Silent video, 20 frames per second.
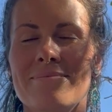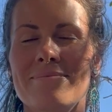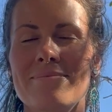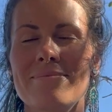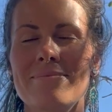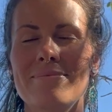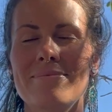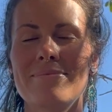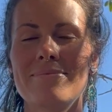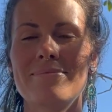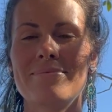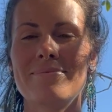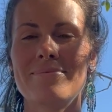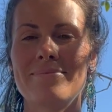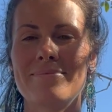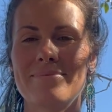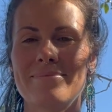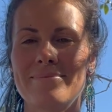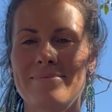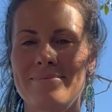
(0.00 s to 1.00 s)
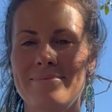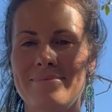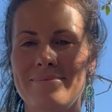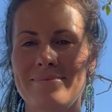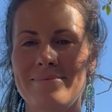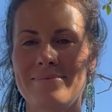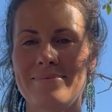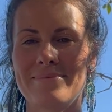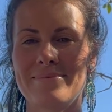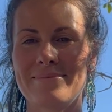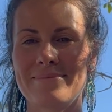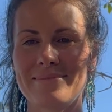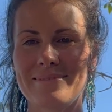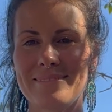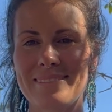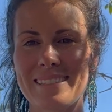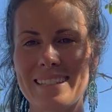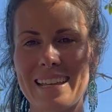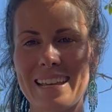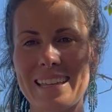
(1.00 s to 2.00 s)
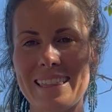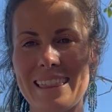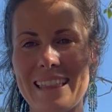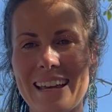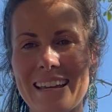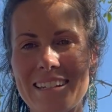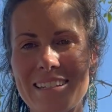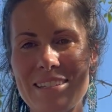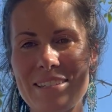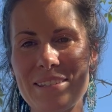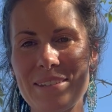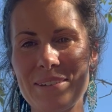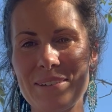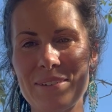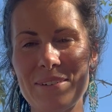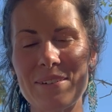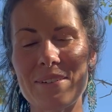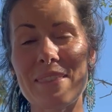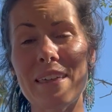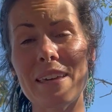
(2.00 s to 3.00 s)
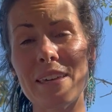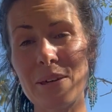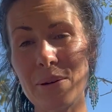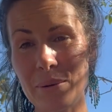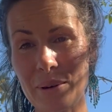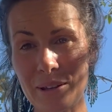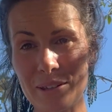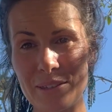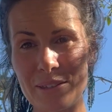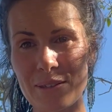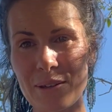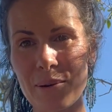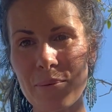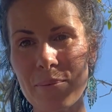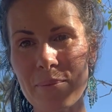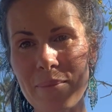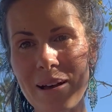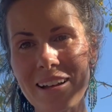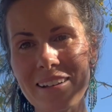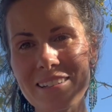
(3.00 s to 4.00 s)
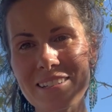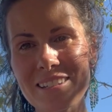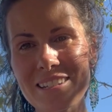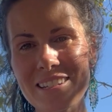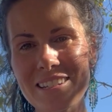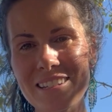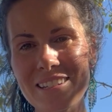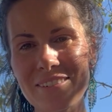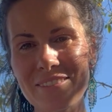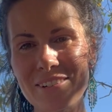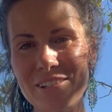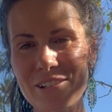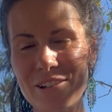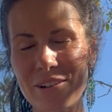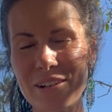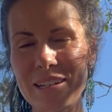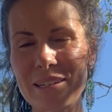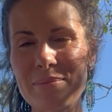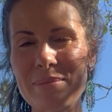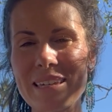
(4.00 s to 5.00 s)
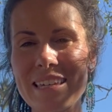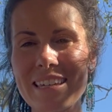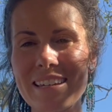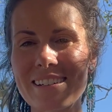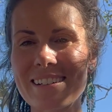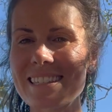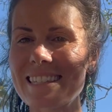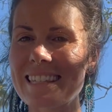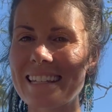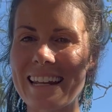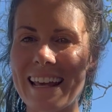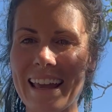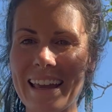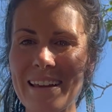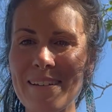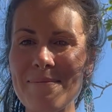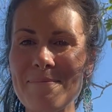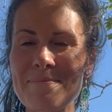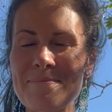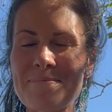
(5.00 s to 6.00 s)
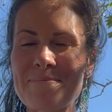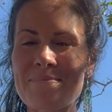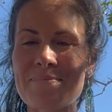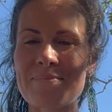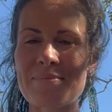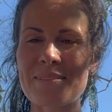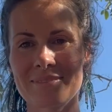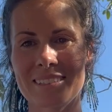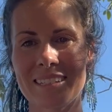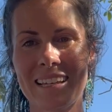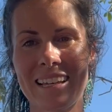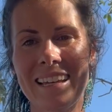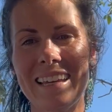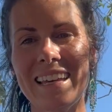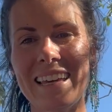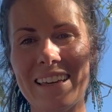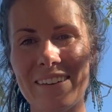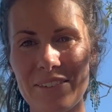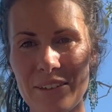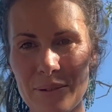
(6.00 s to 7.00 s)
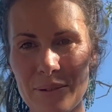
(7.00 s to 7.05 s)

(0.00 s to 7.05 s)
And I'd like to thank you all so much for joining me here today. If you